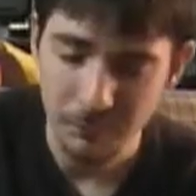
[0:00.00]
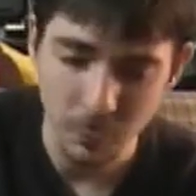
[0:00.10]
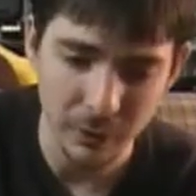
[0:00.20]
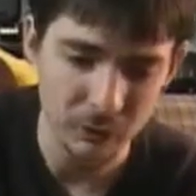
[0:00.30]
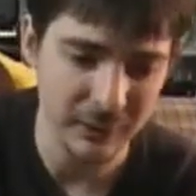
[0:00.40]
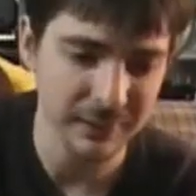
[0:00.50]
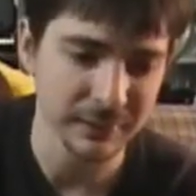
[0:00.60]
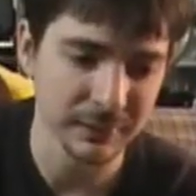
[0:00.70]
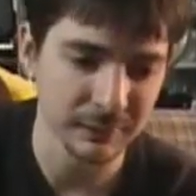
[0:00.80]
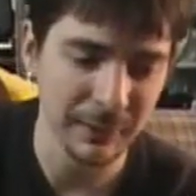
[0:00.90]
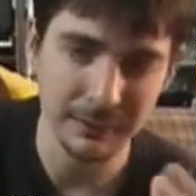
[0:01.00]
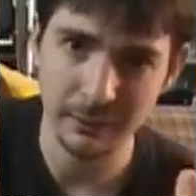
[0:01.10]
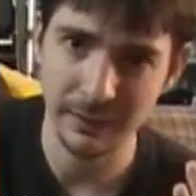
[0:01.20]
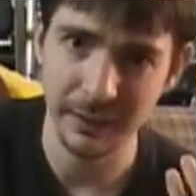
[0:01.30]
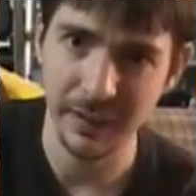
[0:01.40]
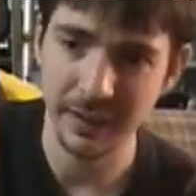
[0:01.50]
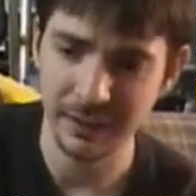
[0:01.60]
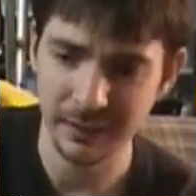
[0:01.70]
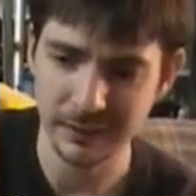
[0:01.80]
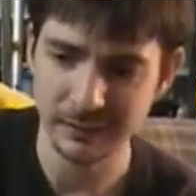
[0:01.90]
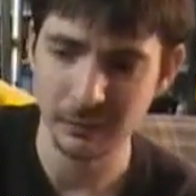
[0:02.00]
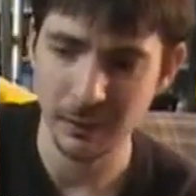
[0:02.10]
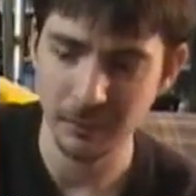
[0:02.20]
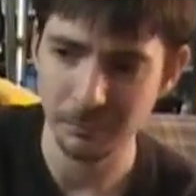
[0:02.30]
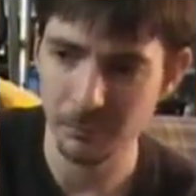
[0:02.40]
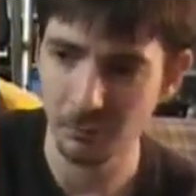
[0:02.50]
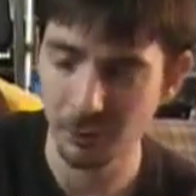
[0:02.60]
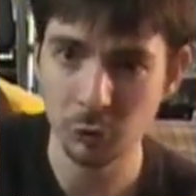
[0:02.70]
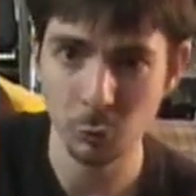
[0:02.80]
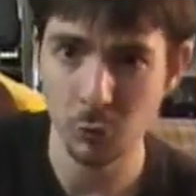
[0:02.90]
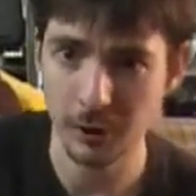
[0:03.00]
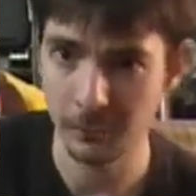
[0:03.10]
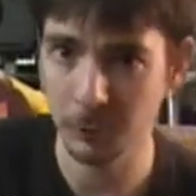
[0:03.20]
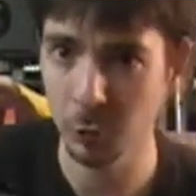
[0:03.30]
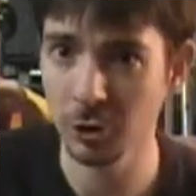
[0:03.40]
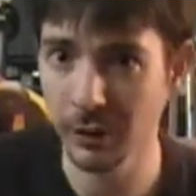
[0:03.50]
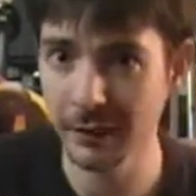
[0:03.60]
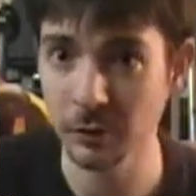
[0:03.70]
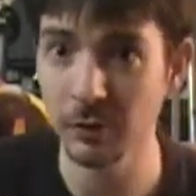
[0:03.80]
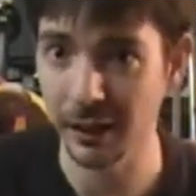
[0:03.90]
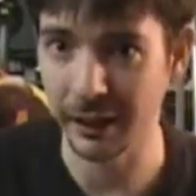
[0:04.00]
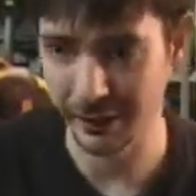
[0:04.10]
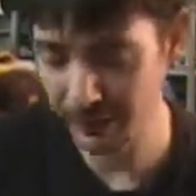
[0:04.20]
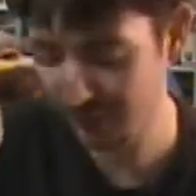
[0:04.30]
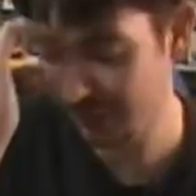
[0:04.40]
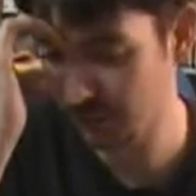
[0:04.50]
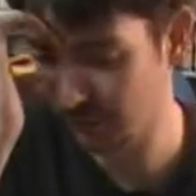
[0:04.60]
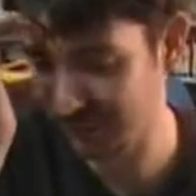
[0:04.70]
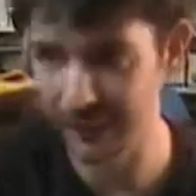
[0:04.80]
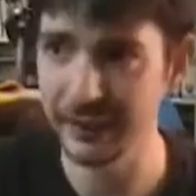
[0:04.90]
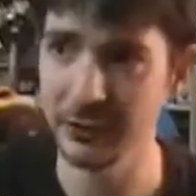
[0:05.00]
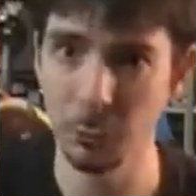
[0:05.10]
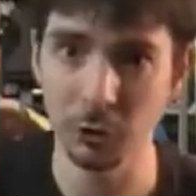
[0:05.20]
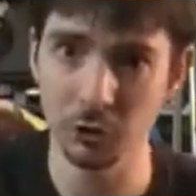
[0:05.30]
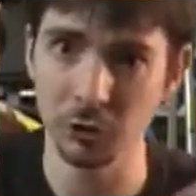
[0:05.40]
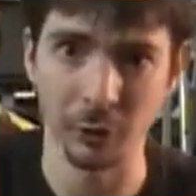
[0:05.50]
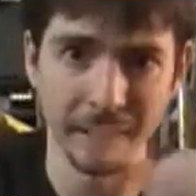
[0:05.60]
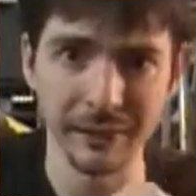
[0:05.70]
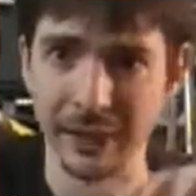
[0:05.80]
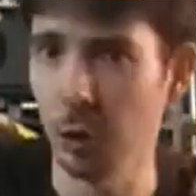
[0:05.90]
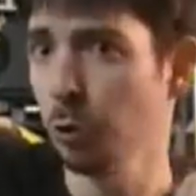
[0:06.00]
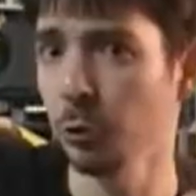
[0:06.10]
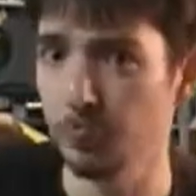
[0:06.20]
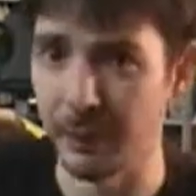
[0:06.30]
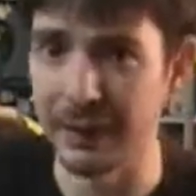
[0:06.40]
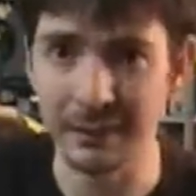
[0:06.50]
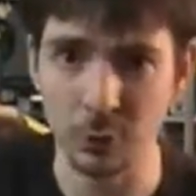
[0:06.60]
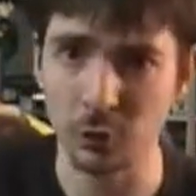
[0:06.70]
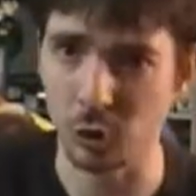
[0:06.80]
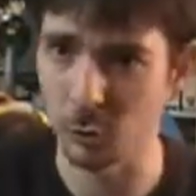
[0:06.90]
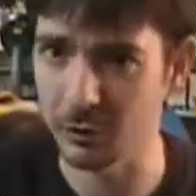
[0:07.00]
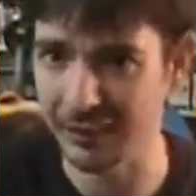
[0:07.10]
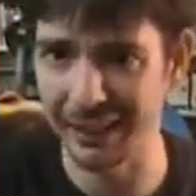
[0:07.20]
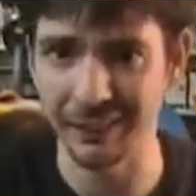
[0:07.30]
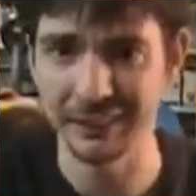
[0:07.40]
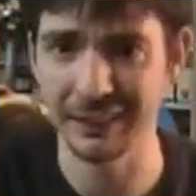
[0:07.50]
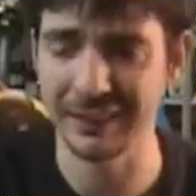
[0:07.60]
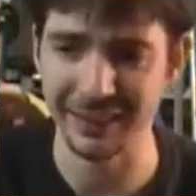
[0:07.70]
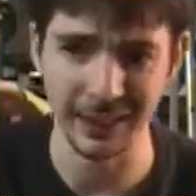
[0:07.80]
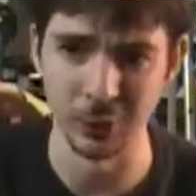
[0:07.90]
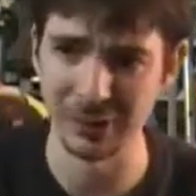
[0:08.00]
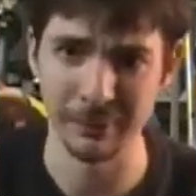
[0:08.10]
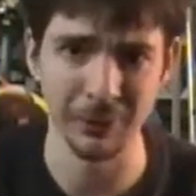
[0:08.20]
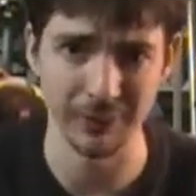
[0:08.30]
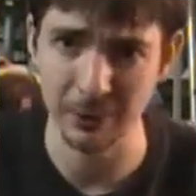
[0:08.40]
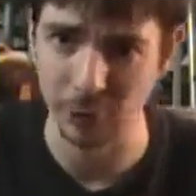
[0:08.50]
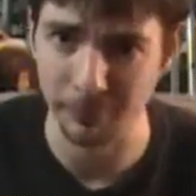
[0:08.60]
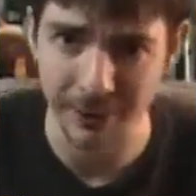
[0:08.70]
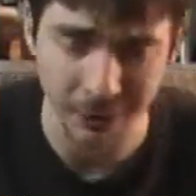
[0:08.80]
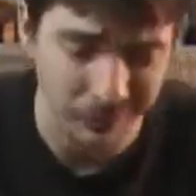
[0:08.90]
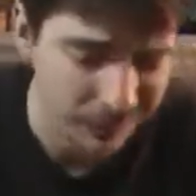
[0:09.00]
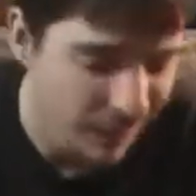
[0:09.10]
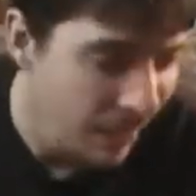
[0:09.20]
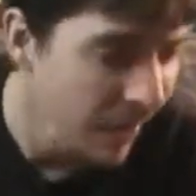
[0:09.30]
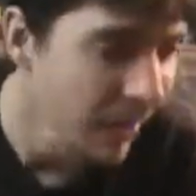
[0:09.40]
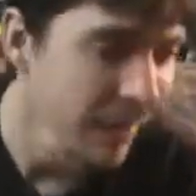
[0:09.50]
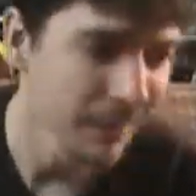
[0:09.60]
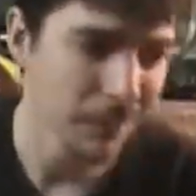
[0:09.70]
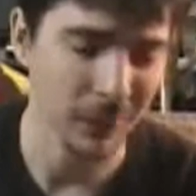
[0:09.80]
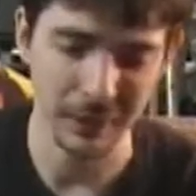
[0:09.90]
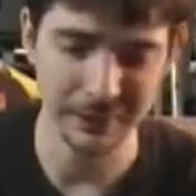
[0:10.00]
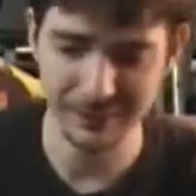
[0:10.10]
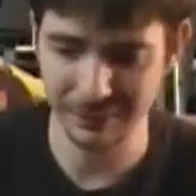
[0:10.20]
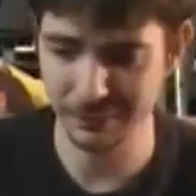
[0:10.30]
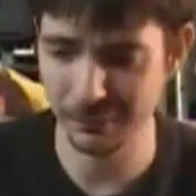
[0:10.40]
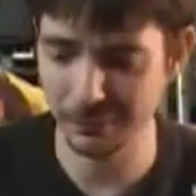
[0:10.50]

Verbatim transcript: which is basically a, a, uh, a virtual computerized ride that you sit in, you watch a screen, take you through space, the Star Wars galaxy. It's like hosted by C-3PO. It's